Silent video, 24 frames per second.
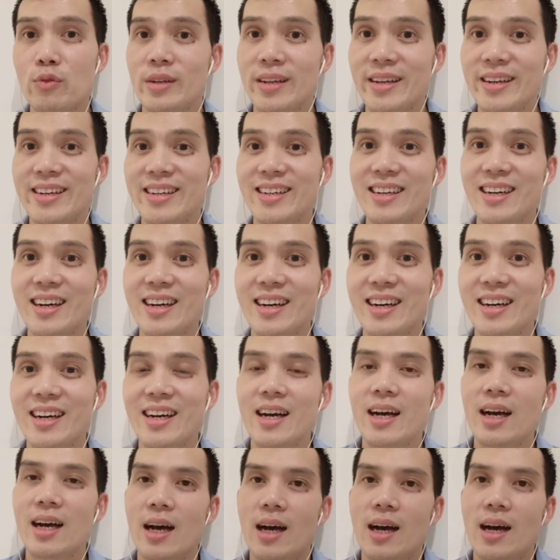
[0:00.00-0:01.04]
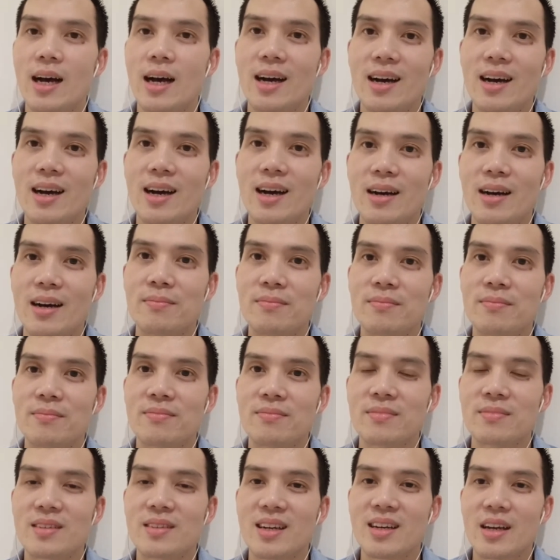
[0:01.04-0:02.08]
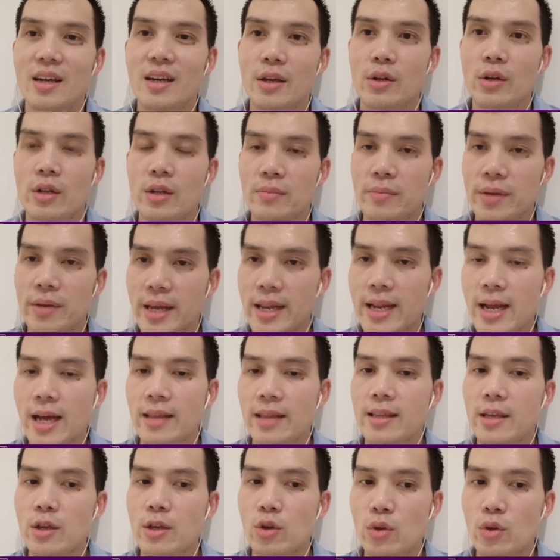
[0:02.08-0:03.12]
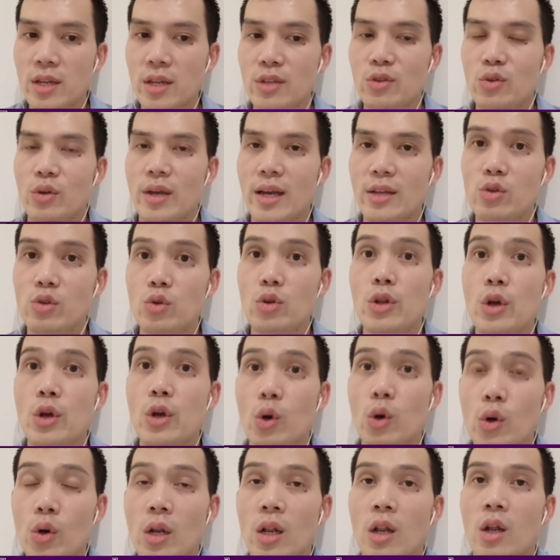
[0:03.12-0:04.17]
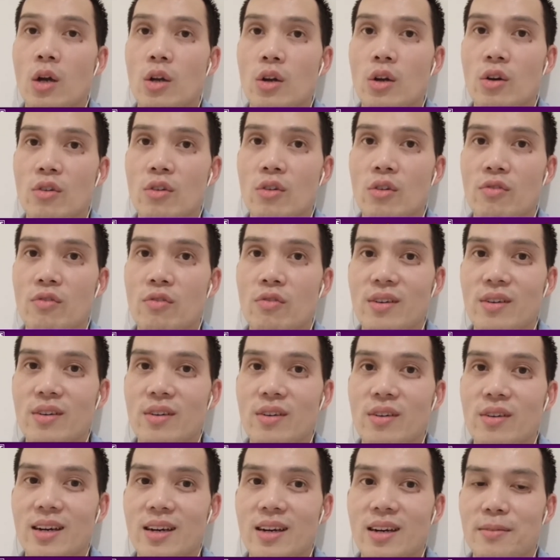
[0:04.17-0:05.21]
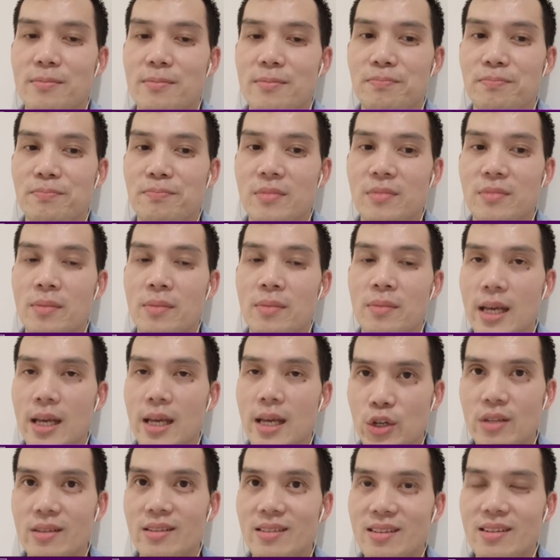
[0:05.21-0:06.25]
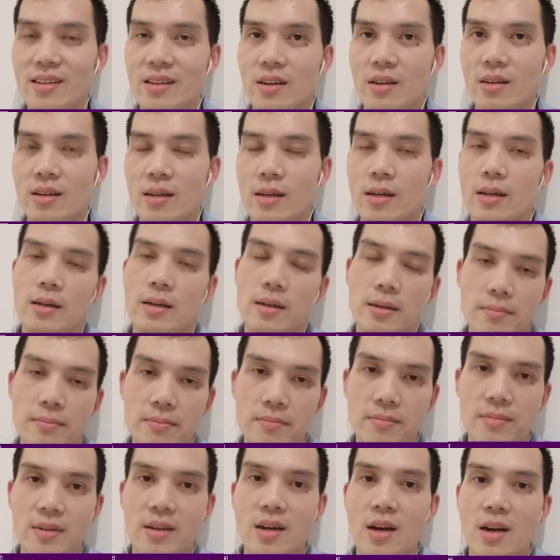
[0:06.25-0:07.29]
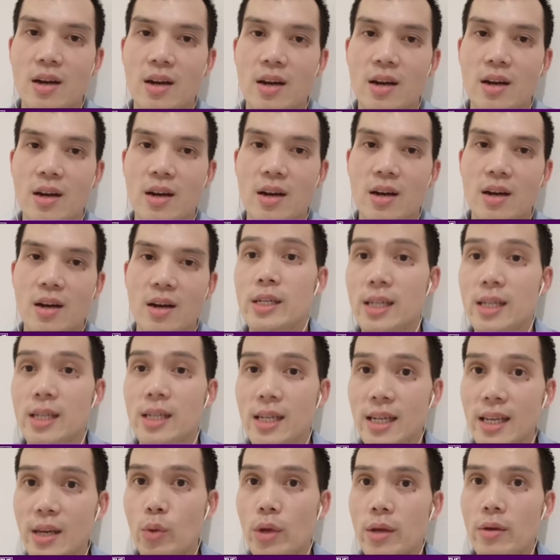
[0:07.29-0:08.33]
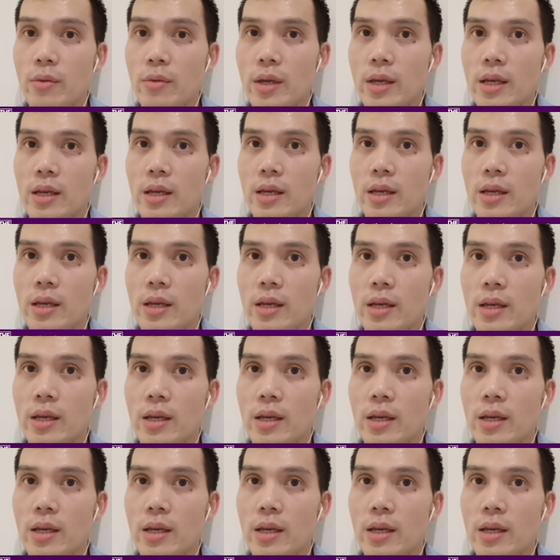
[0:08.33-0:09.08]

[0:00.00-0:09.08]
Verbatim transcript: favorite food here. Um, you know, in the beginning, I think you need to get to know a lot of um, Malaysians. Um, fortunately, we we.